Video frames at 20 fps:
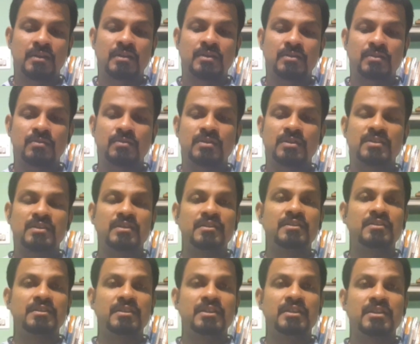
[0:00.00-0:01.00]
So these
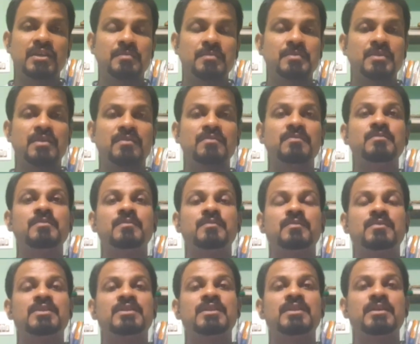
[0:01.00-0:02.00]
are three types of
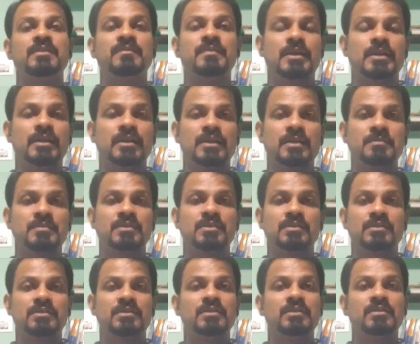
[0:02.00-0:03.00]
the bar diagrams
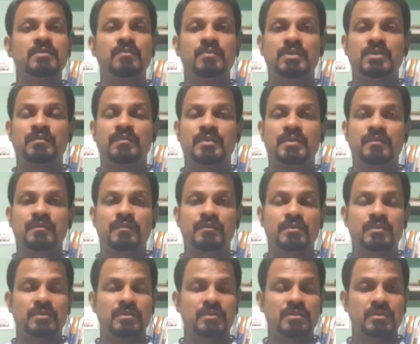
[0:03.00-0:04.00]
which we
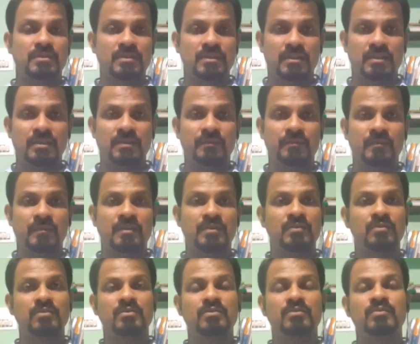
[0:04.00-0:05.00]
see.
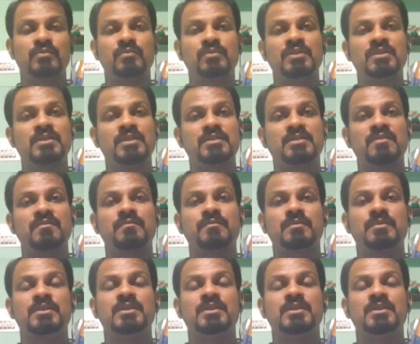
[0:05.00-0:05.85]
So through these kinds of